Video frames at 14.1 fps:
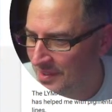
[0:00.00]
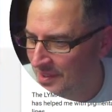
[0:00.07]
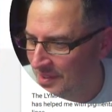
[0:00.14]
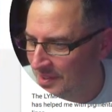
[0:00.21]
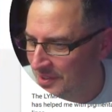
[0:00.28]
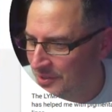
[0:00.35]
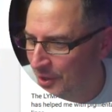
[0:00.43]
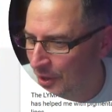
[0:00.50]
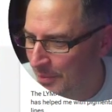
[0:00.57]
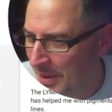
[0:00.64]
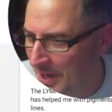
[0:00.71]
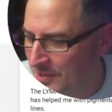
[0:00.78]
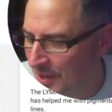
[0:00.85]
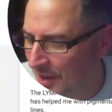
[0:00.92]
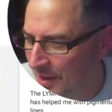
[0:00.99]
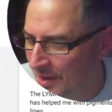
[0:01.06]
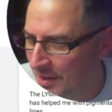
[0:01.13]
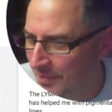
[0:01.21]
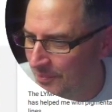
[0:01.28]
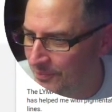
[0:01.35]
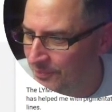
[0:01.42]
Turn back
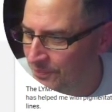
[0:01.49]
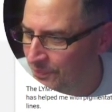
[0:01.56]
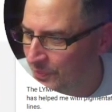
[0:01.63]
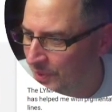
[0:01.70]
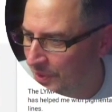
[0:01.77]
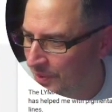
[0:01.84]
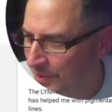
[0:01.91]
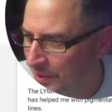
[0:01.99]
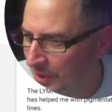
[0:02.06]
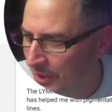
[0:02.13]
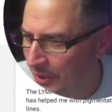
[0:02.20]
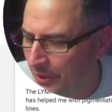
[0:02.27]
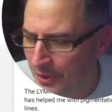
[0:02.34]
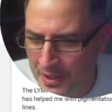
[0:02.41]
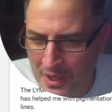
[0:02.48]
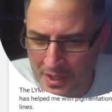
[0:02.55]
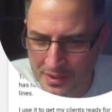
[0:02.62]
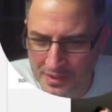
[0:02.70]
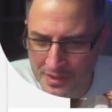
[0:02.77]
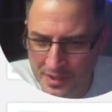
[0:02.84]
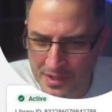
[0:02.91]
time. Look
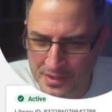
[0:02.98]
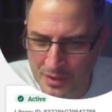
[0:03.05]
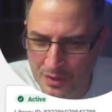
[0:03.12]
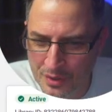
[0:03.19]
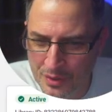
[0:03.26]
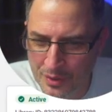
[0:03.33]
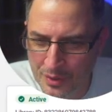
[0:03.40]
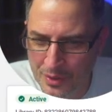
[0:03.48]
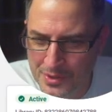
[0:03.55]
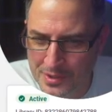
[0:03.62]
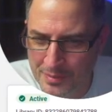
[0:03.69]
at these awesome